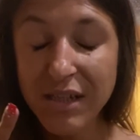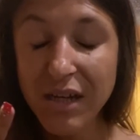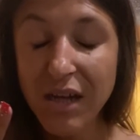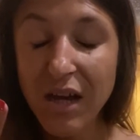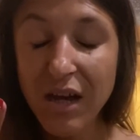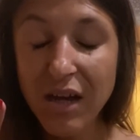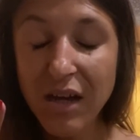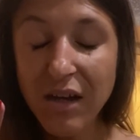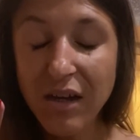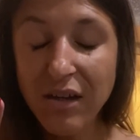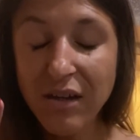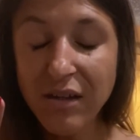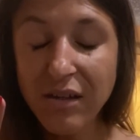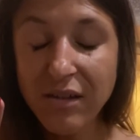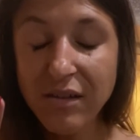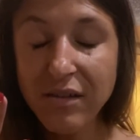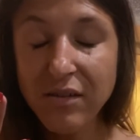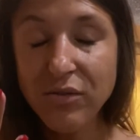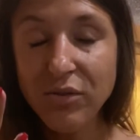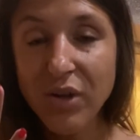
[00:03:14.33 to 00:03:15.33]

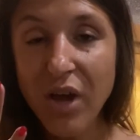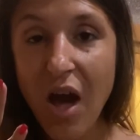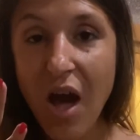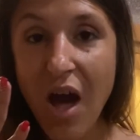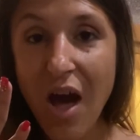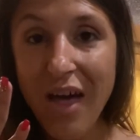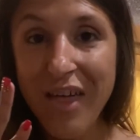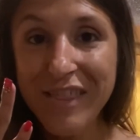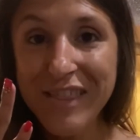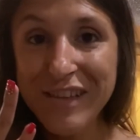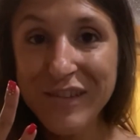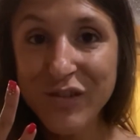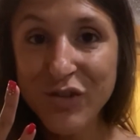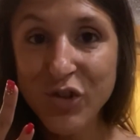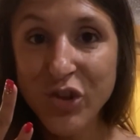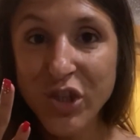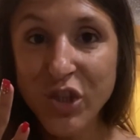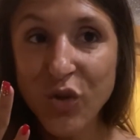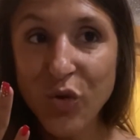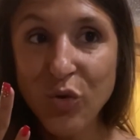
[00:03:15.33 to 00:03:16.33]
oh God, these were
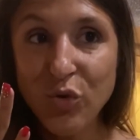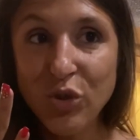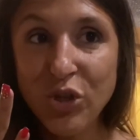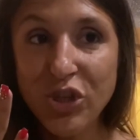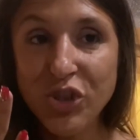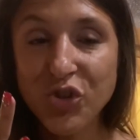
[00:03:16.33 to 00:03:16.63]
the only